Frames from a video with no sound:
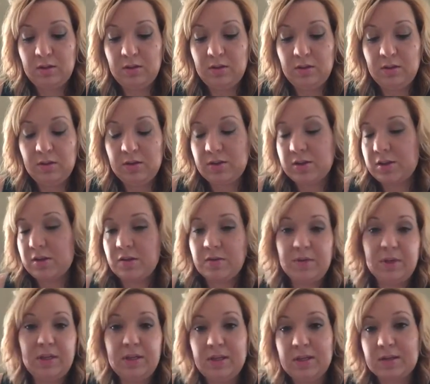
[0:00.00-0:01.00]
you just
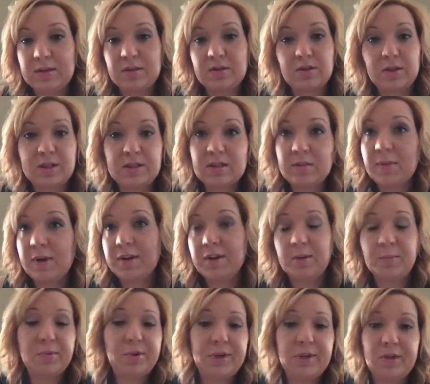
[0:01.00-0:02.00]
don't need to get stressed about
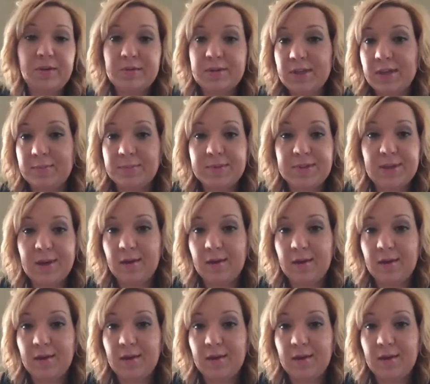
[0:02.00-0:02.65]
your pre-O temps